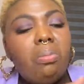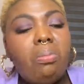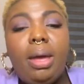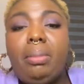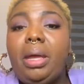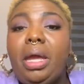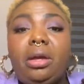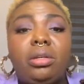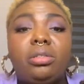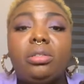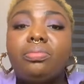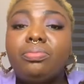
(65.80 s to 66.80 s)
baby
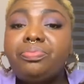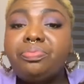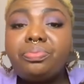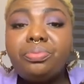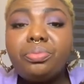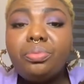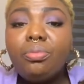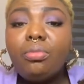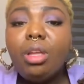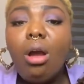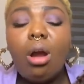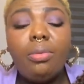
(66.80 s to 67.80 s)
hairs
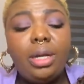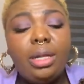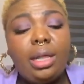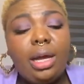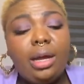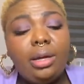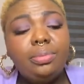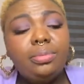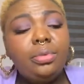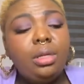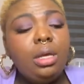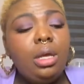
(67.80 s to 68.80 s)
already there.
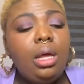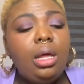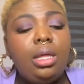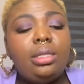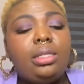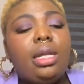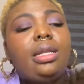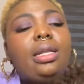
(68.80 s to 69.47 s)
It's a